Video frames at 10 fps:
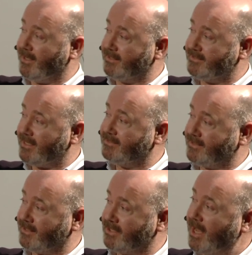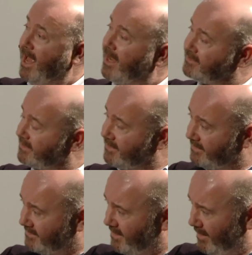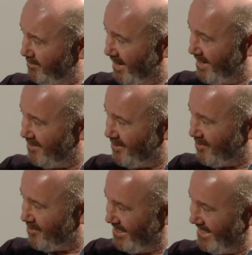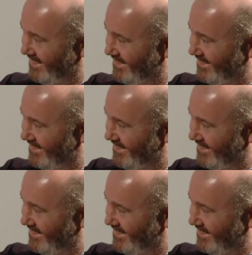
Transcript: uh, dense, actually. Is that is seaweed big in New York?